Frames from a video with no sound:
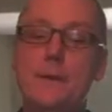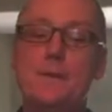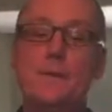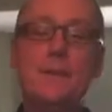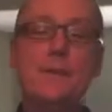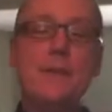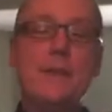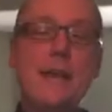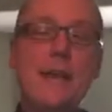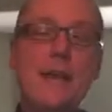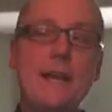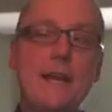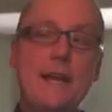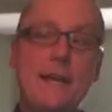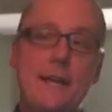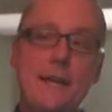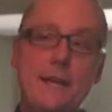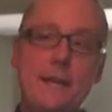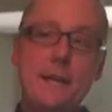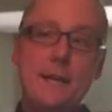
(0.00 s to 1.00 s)
with
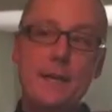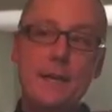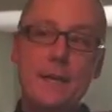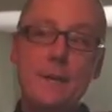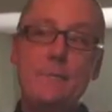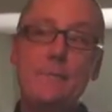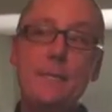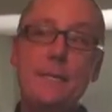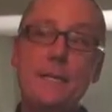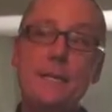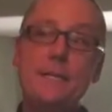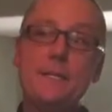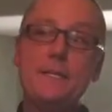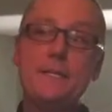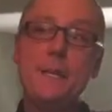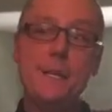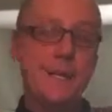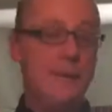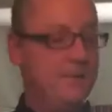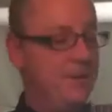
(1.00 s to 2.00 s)
any complete
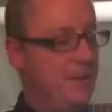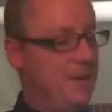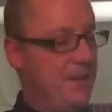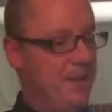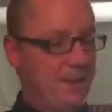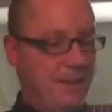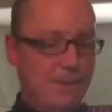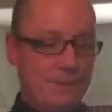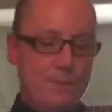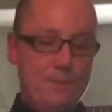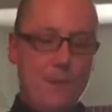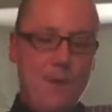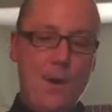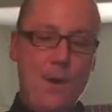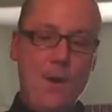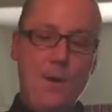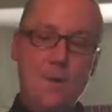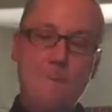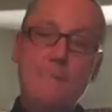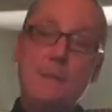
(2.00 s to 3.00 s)
set, whether it's small,